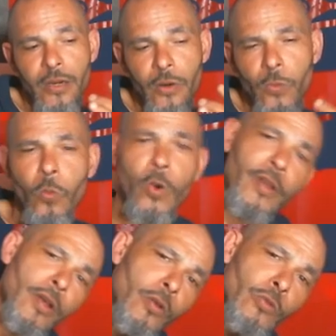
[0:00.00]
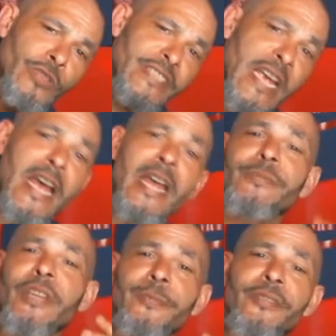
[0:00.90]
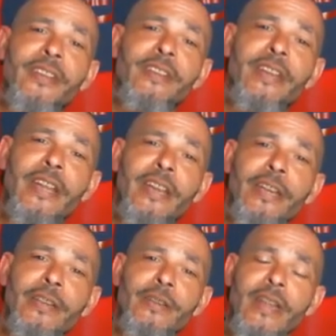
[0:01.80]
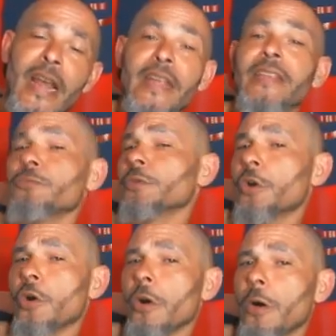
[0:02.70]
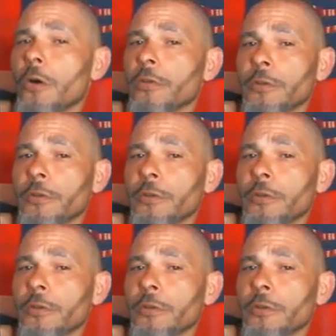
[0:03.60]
one of the only times I'm sitting there that I can recall